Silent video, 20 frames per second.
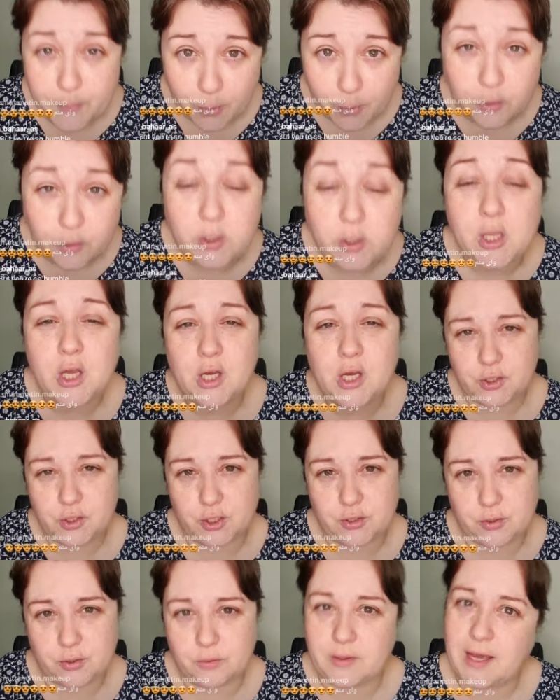to do that,
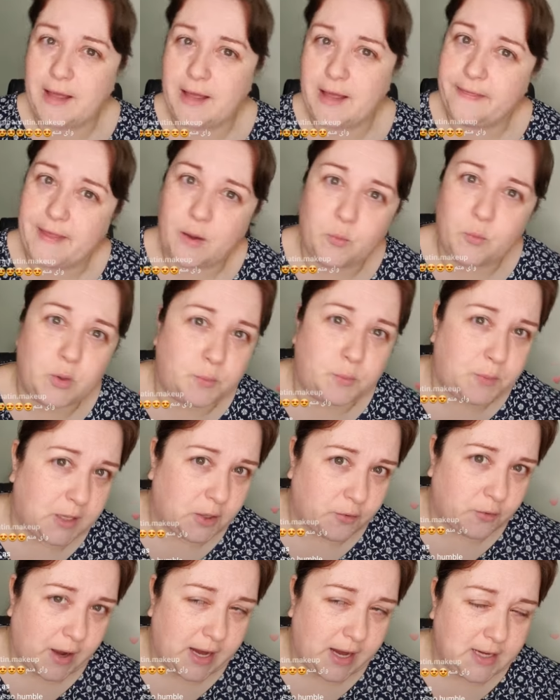that would be great.
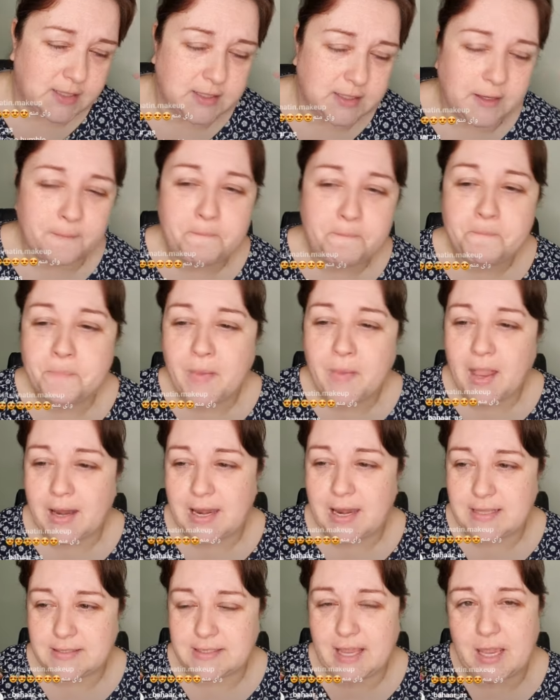Let's say
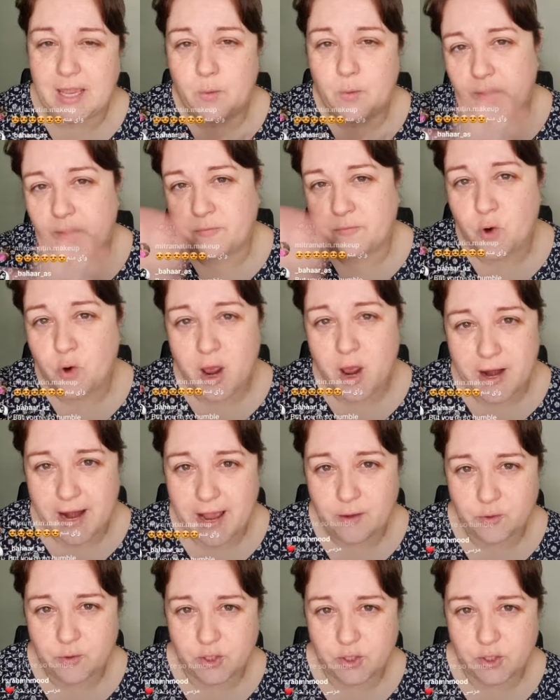we've run out of,